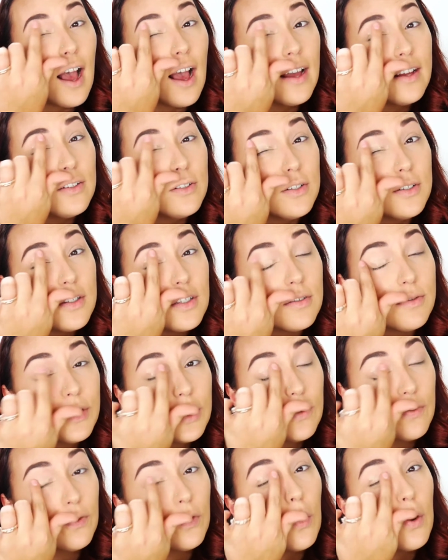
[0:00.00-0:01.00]
aisles of
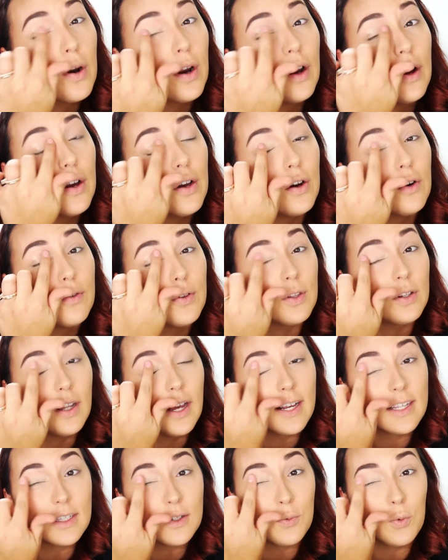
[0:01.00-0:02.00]
Sephora over the
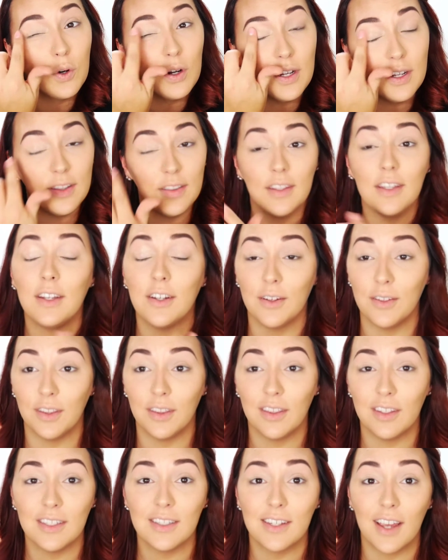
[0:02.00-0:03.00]
last one the year
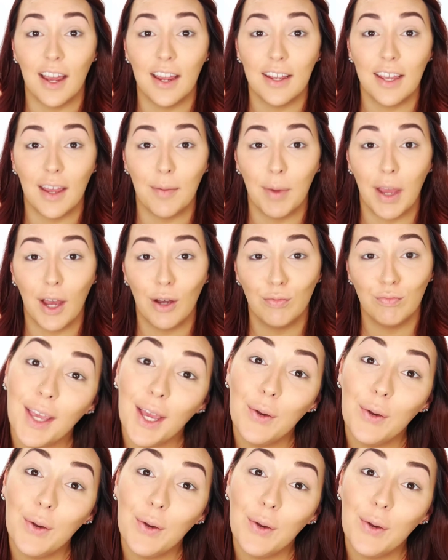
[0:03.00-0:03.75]
that this guy came out.